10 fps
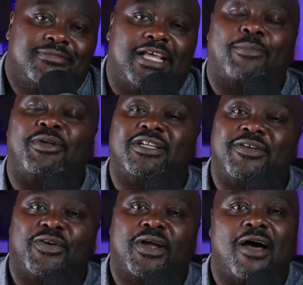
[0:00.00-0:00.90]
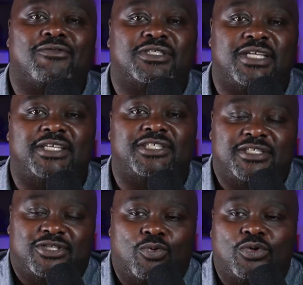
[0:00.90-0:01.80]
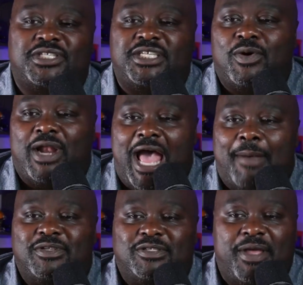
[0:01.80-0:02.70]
that'll be a different conversation. So we'll see what happens,